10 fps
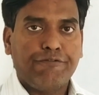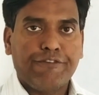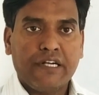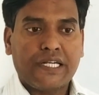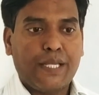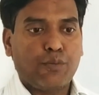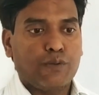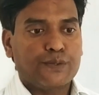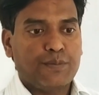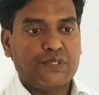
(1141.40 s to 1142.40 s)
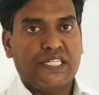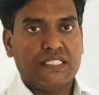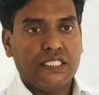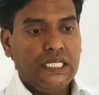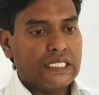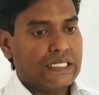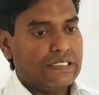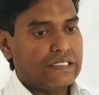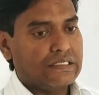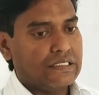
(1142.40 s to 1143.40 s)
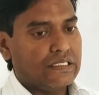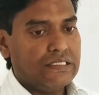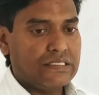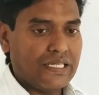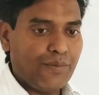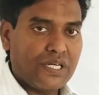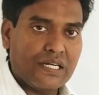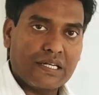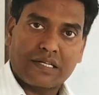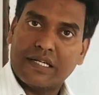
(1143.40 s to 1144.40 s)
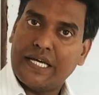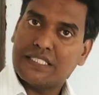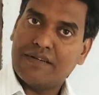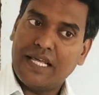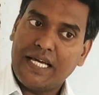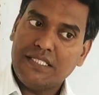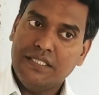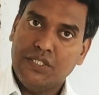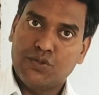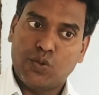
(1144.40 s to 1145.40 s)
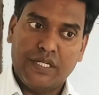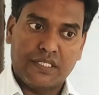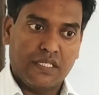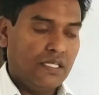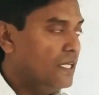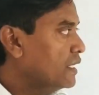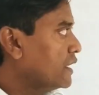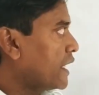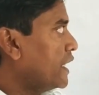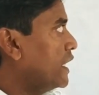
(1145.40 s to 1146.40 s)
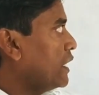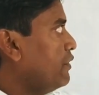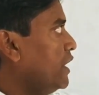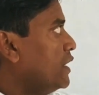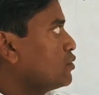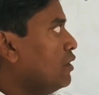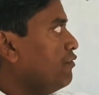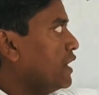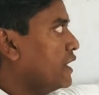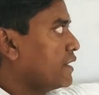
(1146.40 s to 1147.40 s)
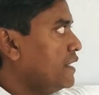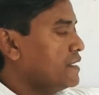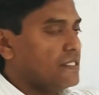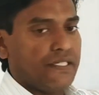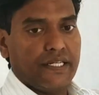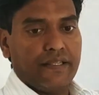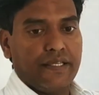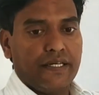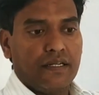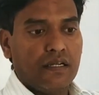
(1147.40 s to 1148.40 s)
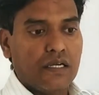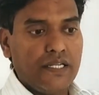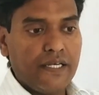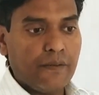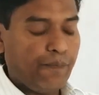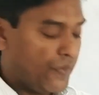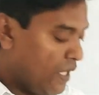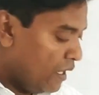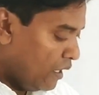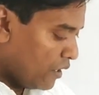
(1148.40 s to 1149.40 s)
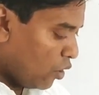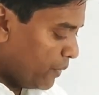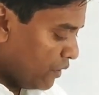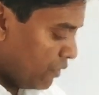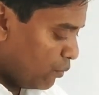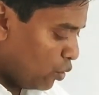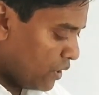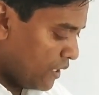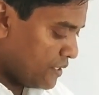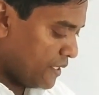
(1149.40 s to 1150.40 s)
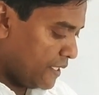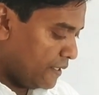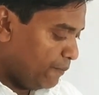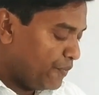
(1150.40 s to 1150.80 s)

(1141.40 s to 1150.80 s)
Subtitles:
type of substance, conductor, semiconductor as well as insulator. The conductivity range of conductor is written there. Clear? Now but one more thing is there,